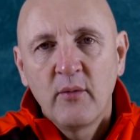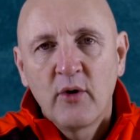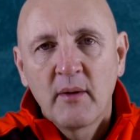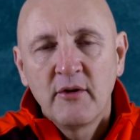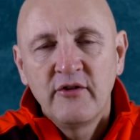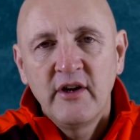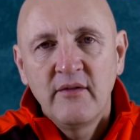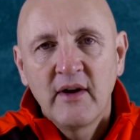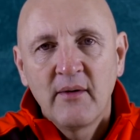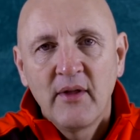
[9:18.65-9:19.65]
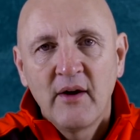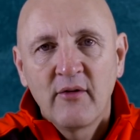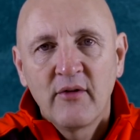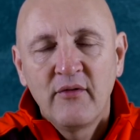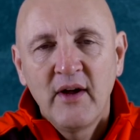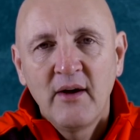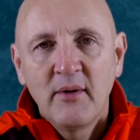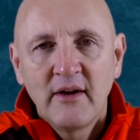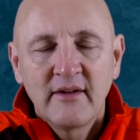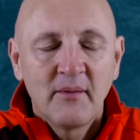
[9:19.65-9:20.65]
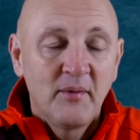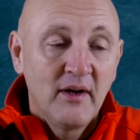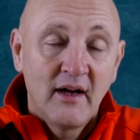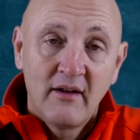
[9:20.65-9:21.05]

what I'm achieving out there on the fairways, and be,